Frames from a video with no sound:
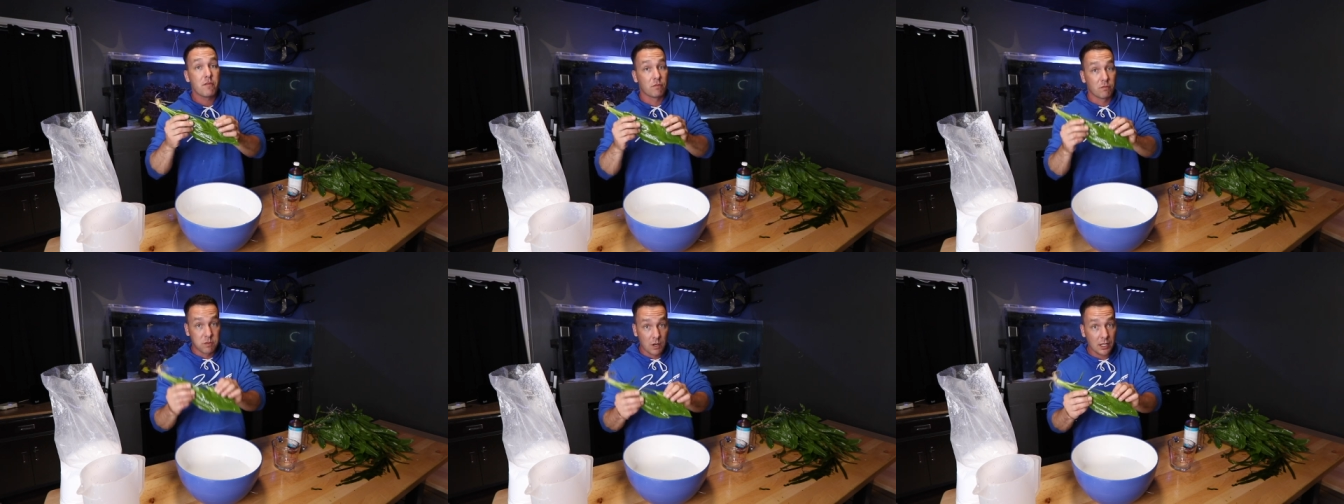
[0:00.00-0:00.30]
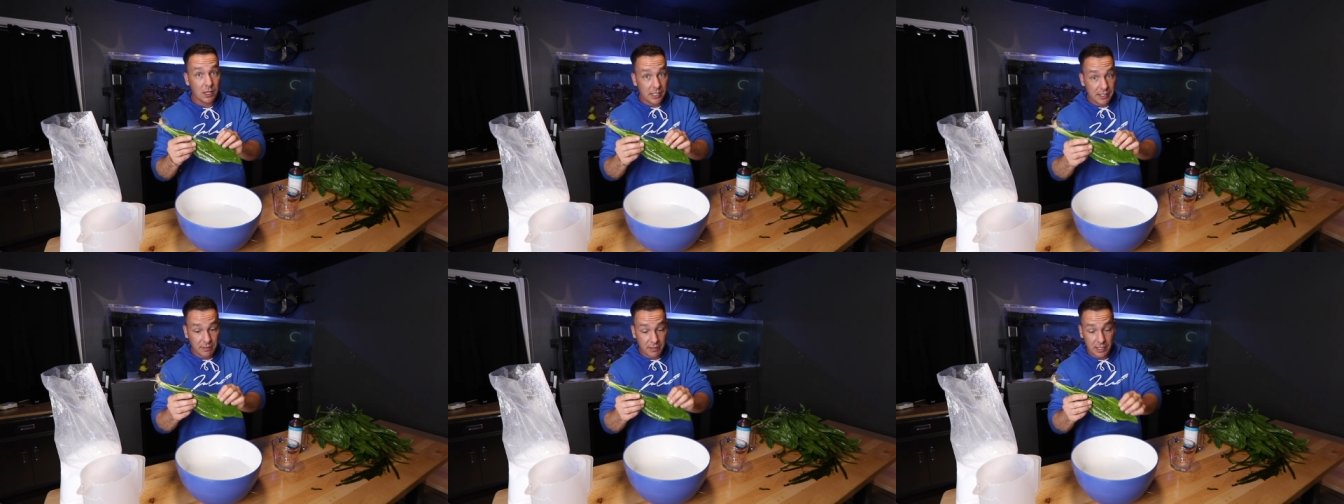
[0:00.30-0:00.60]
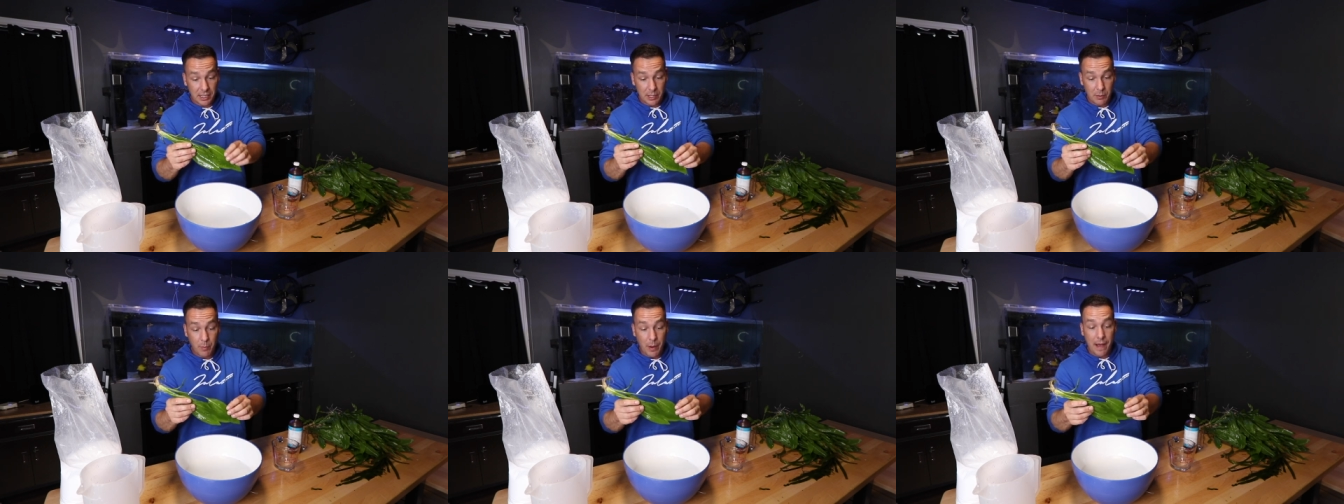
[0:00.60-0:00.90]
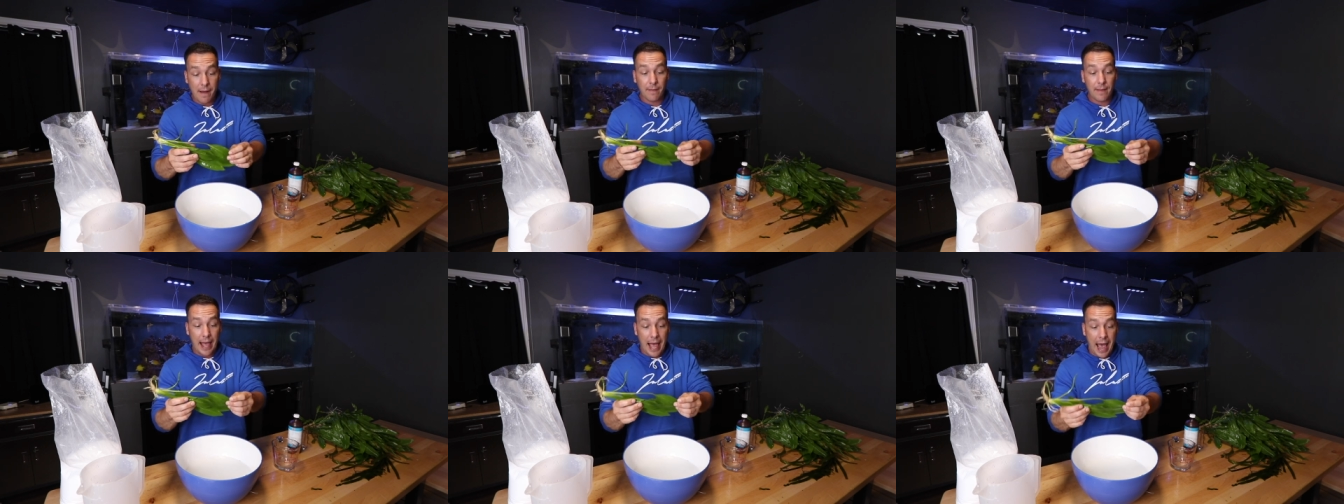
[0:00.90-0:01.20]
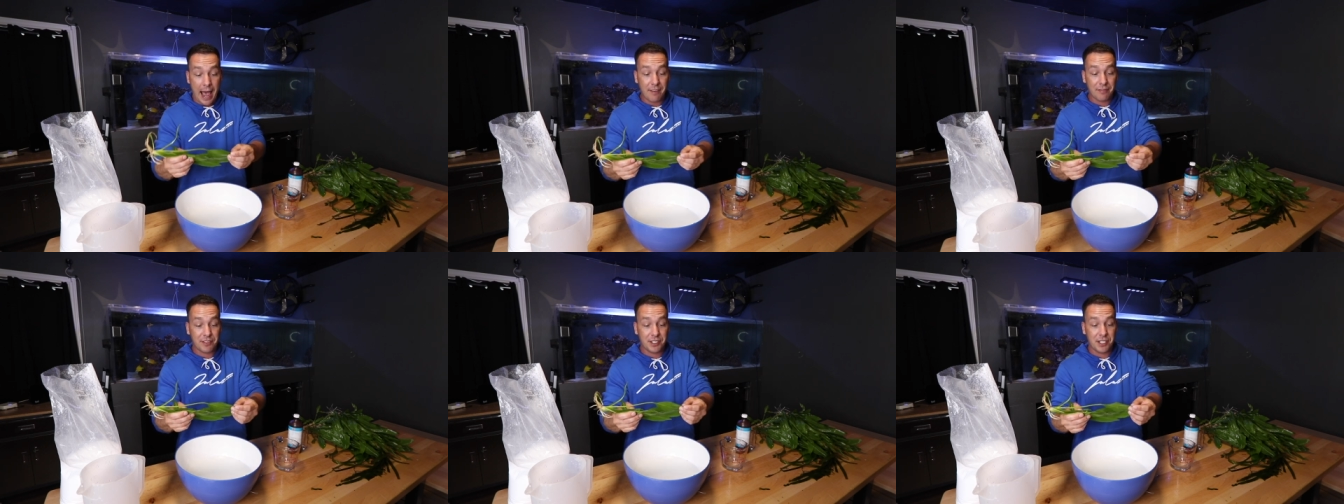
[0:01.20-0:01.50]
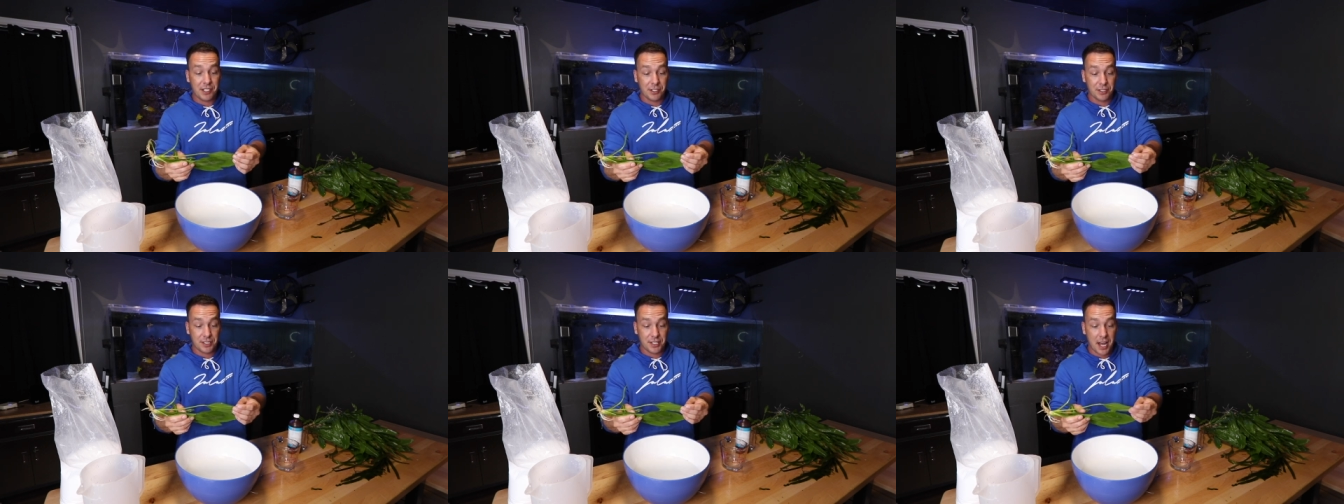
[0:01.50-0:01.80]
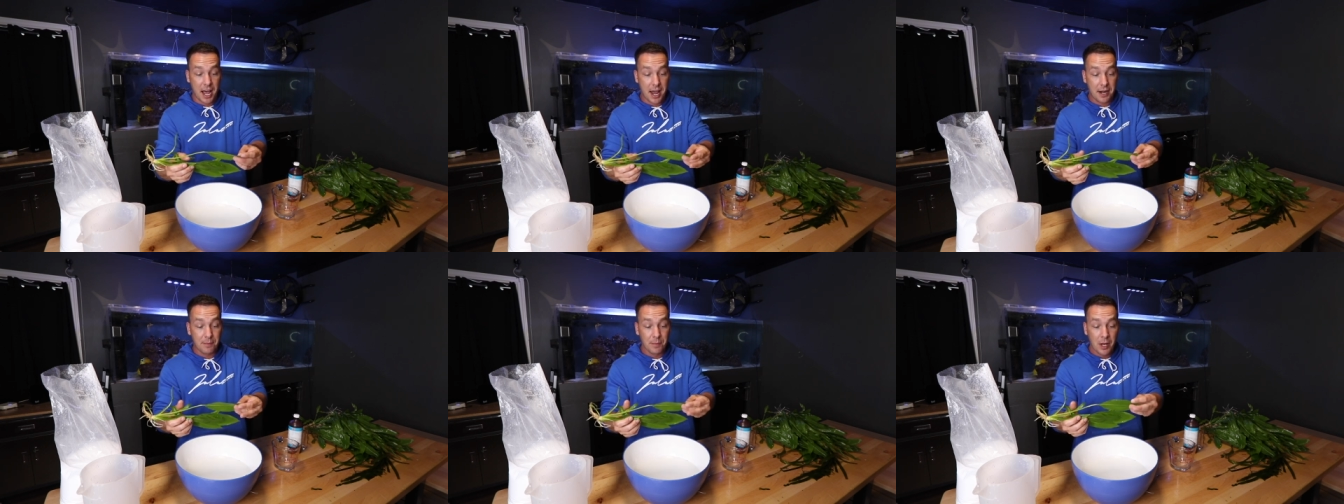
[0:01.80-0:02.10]
really, really well after you're
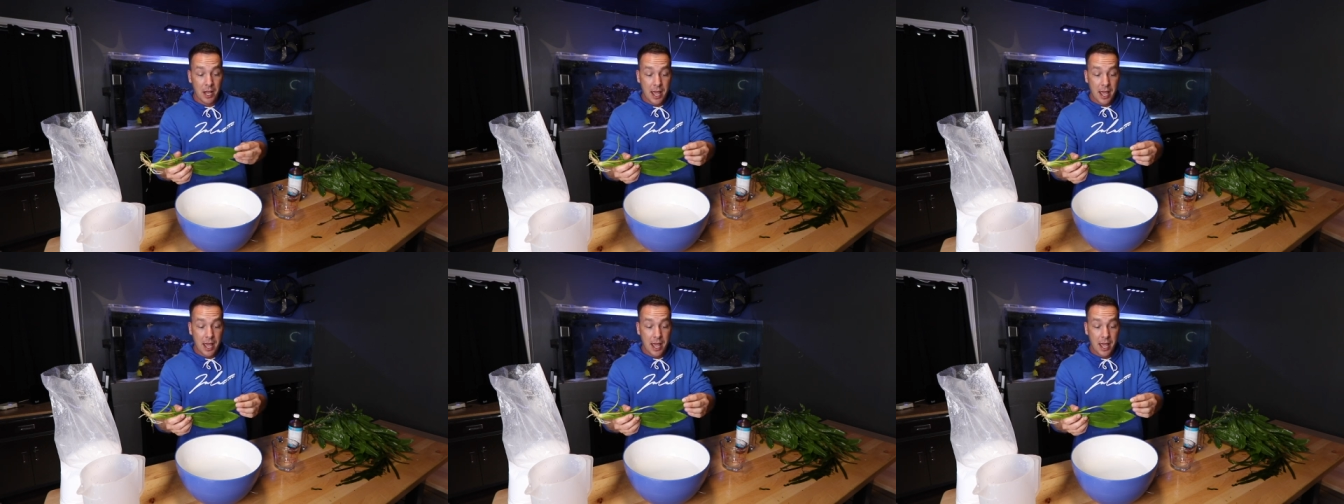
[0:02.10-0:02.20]
done.